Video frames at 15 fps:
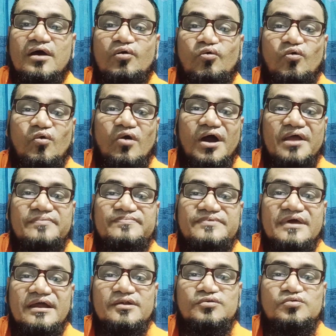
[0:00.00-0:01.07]

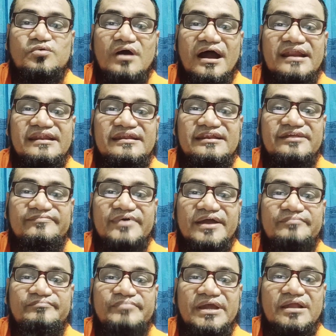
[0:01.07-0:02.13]
website to
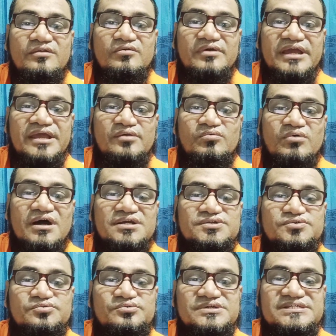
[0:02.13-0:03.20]
identify value
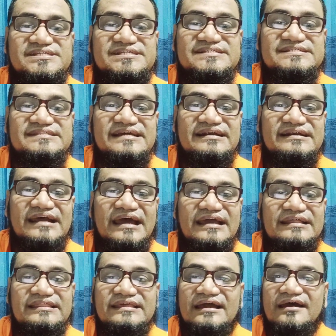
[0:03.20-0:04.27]
keywords which is the
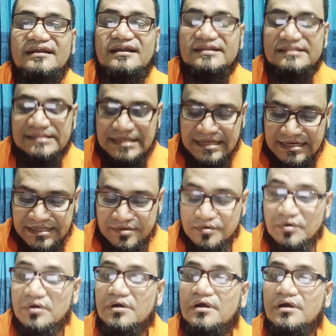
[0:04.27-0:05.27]
rank there than you.